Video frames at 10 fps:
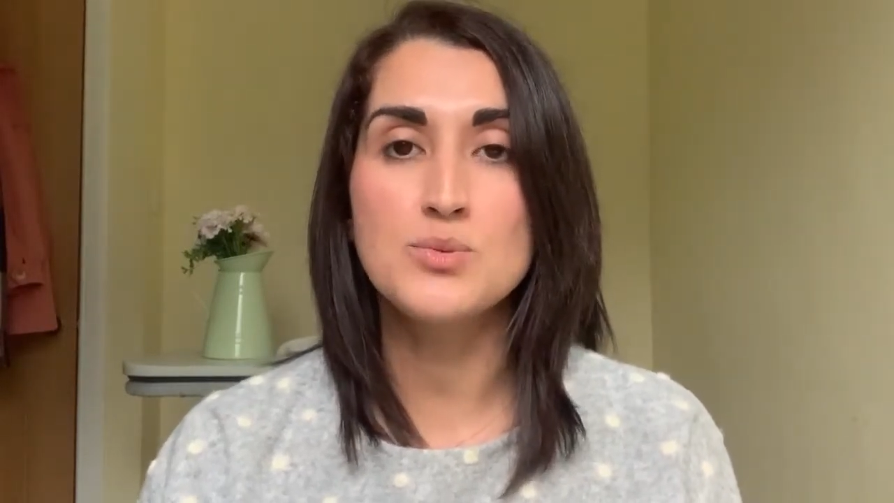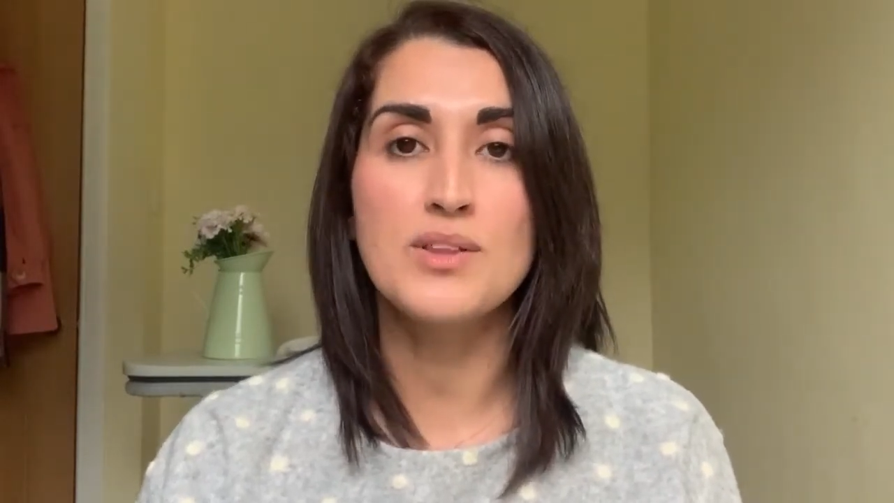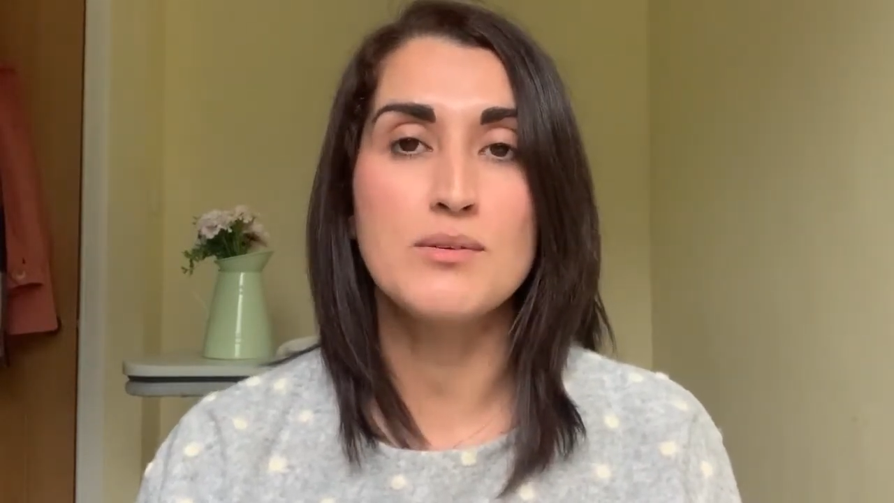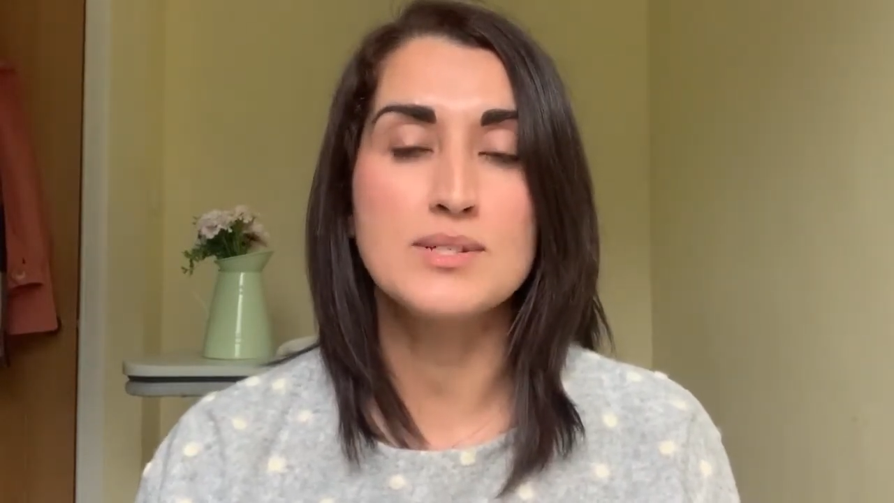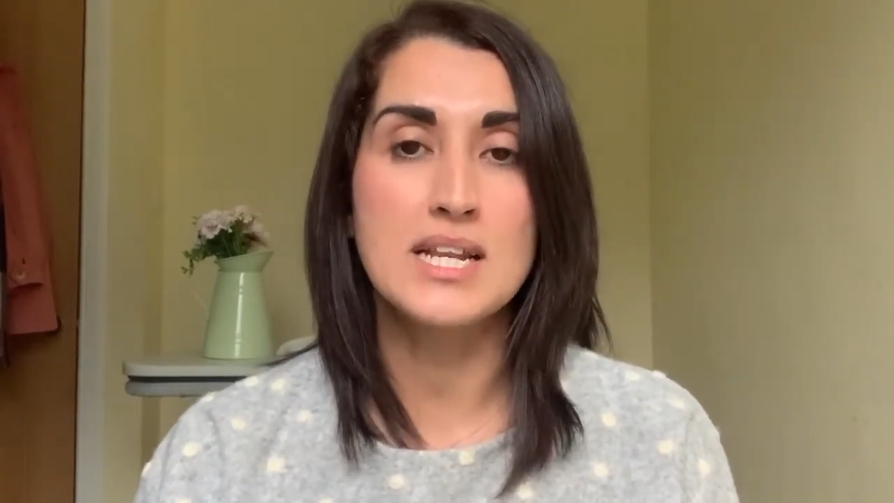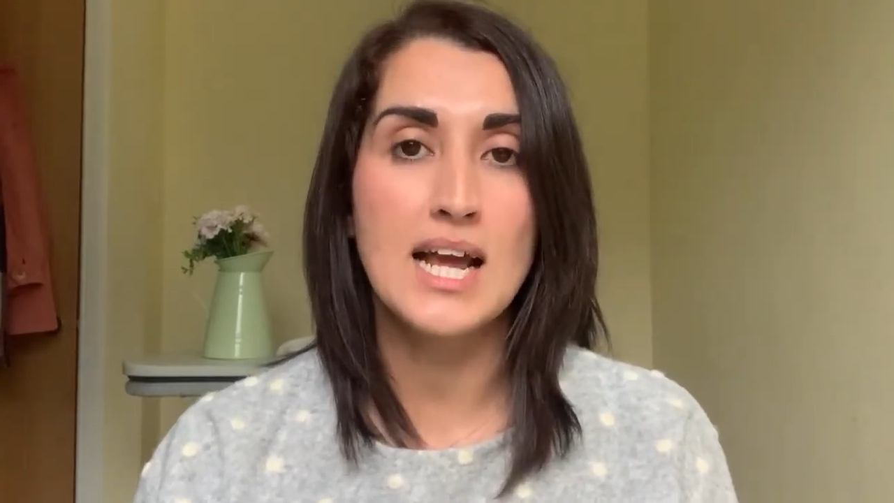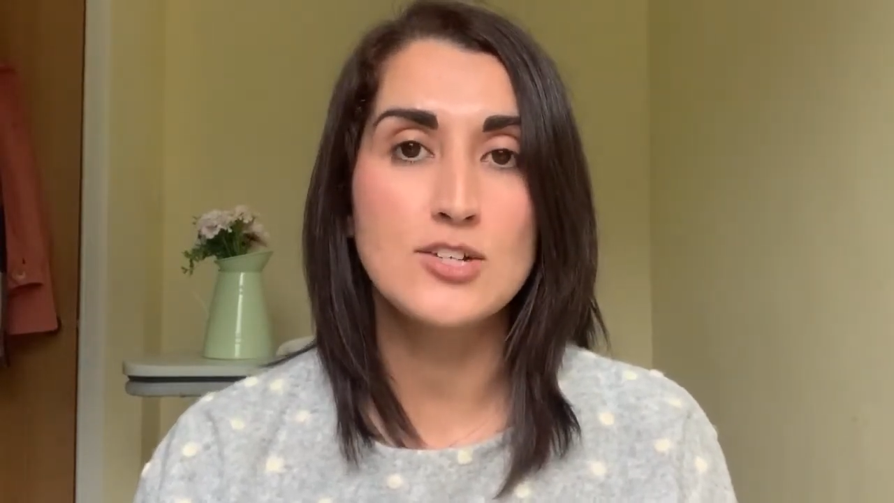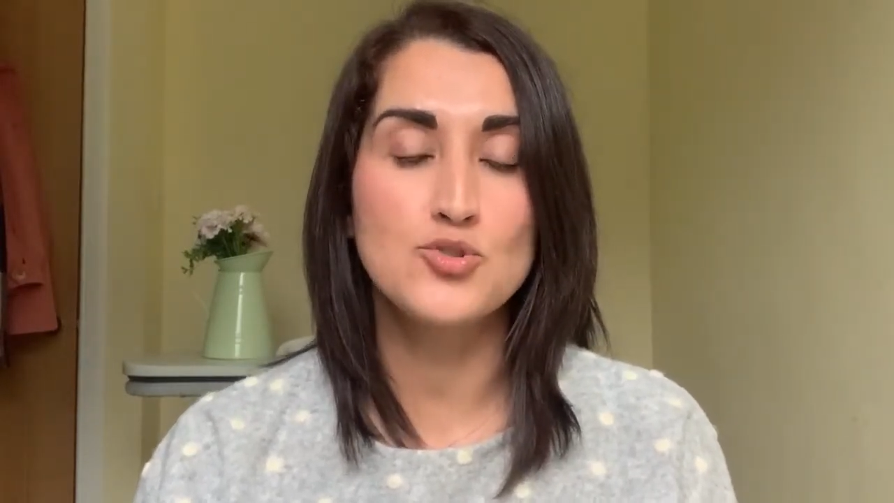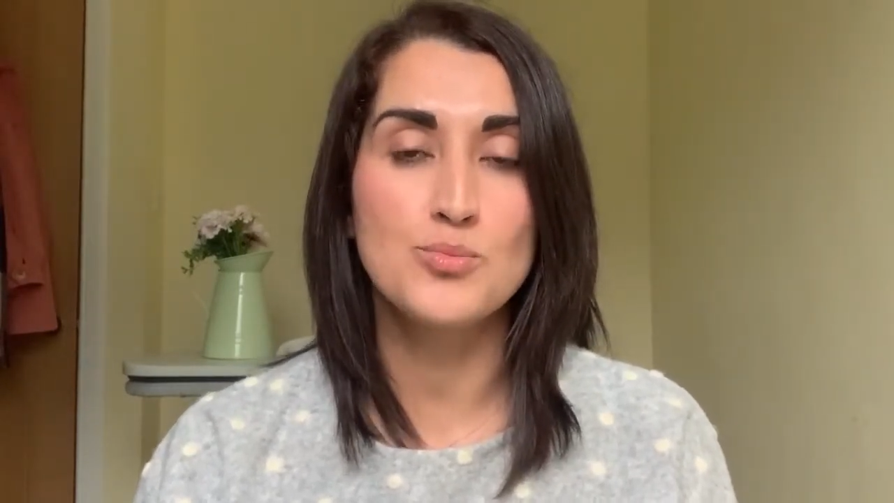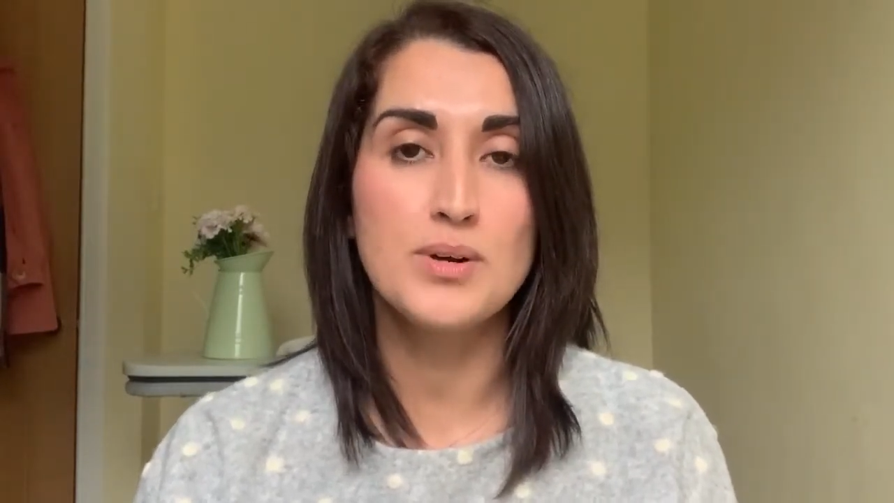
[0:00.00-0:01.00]
whether it was a
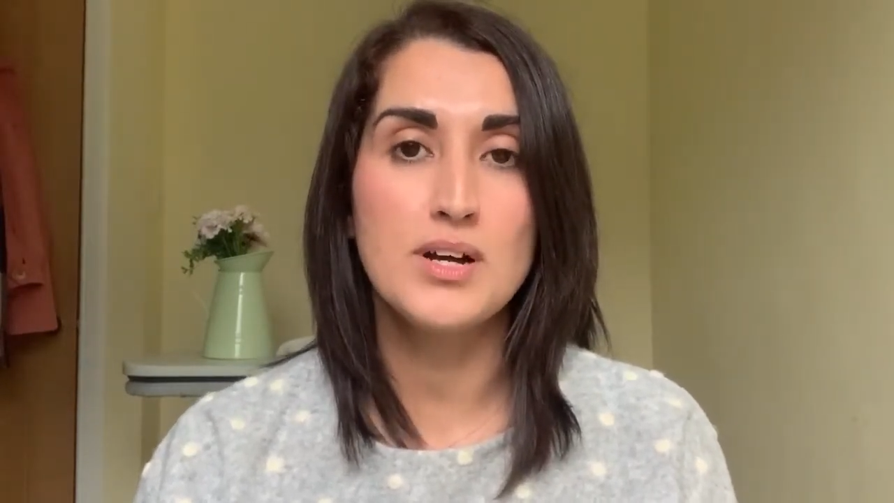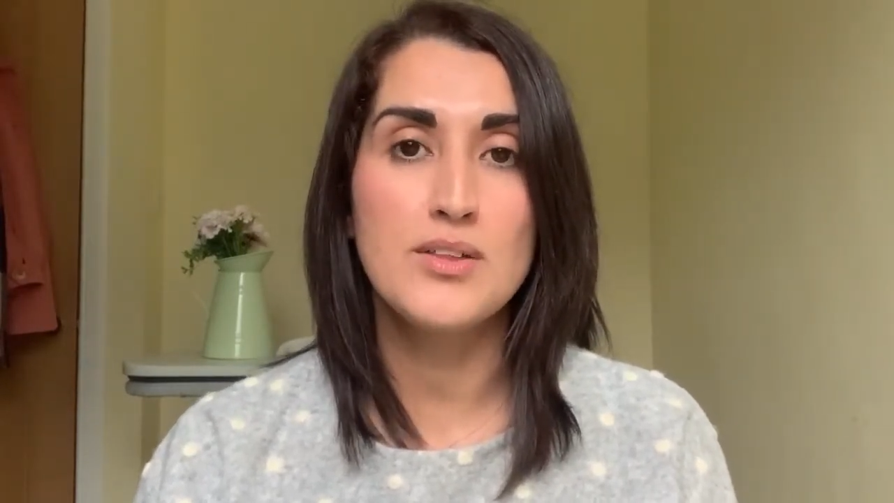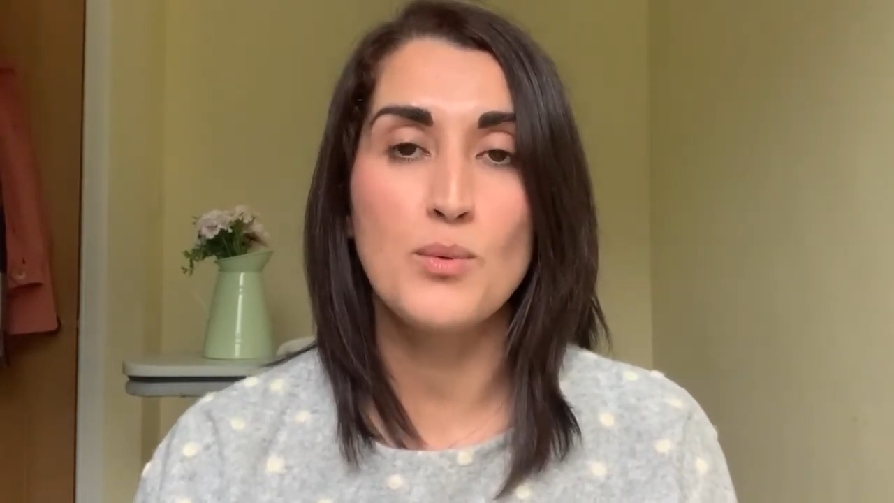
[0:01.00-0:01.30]
natural birth,